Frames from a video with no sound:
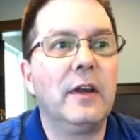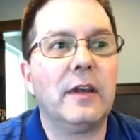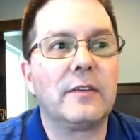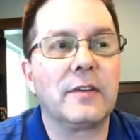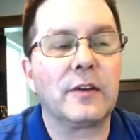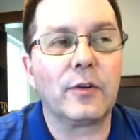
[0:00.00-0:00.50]

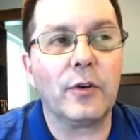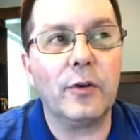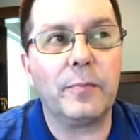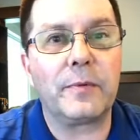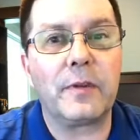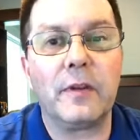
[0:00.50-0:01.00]
It's a
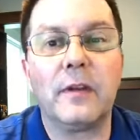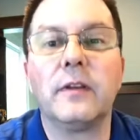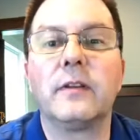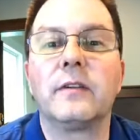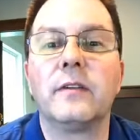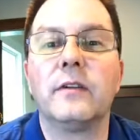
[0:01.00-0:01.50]
group to
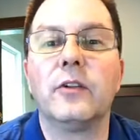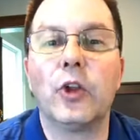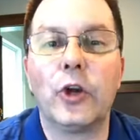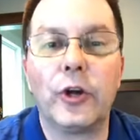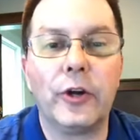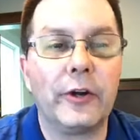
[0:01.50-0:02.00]

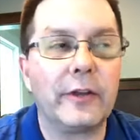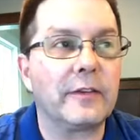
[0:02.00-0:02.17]
learn,